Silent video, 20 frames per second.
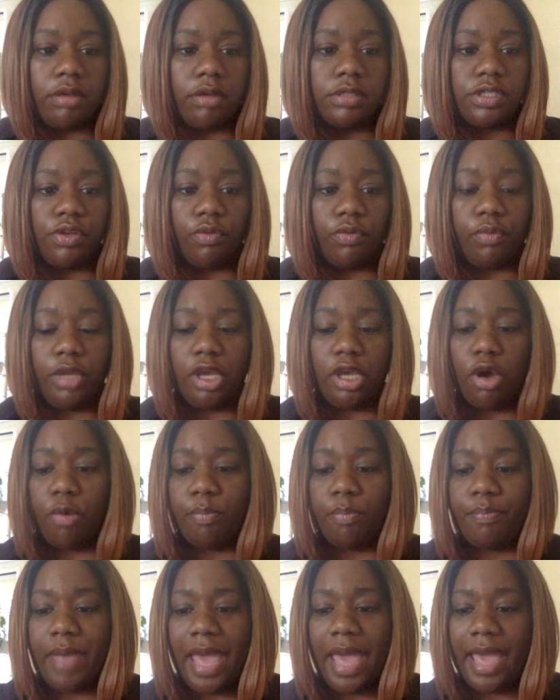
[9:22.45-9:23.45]
So if we go
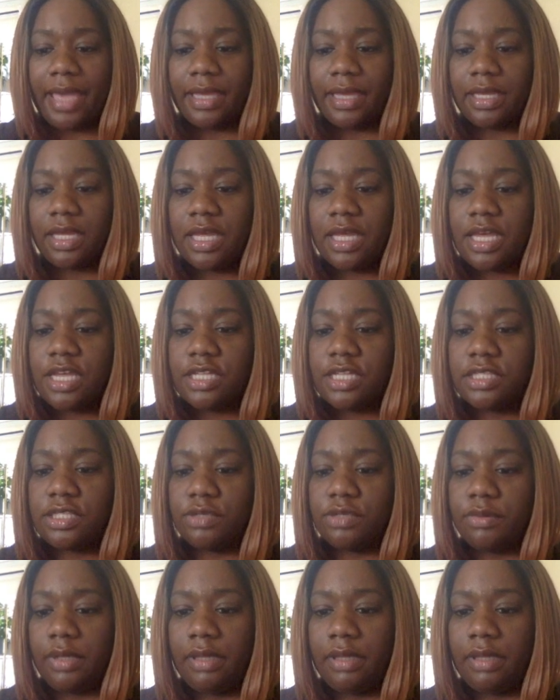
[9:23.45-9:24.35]
back to